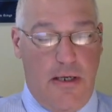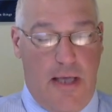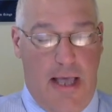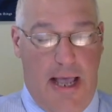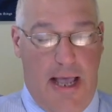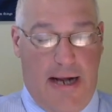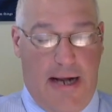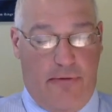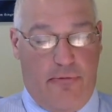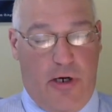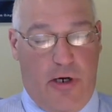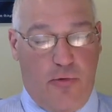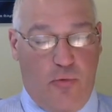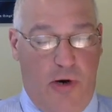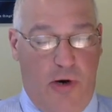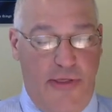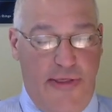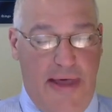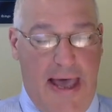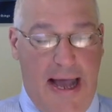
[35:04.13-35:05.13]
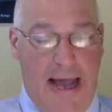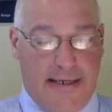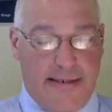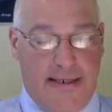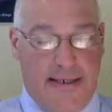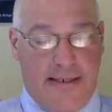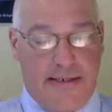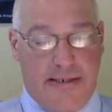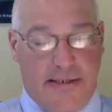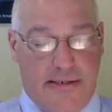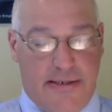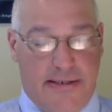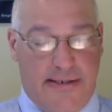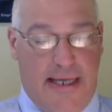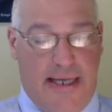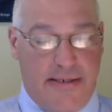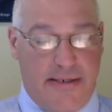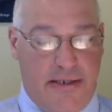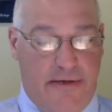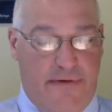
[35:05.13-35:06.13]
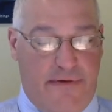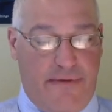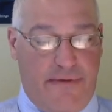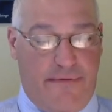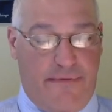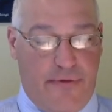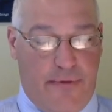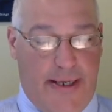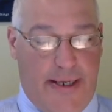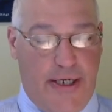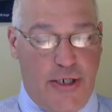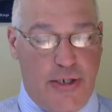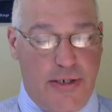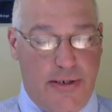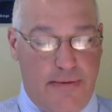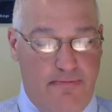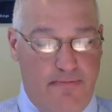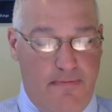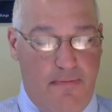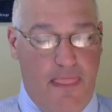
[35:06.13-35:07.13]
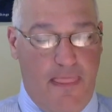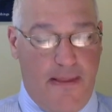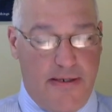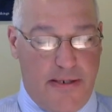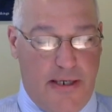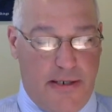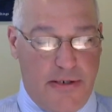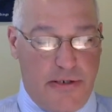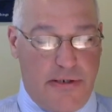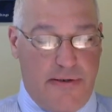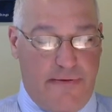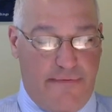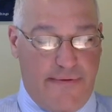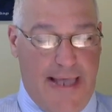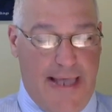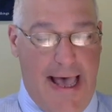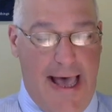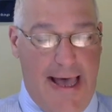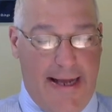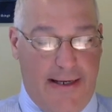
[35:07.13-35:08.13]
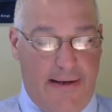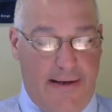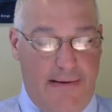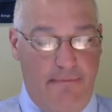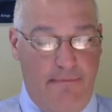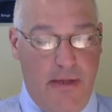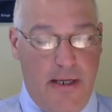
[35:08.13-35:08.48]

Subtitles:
Anyone with access to sensitive information, sensitive data,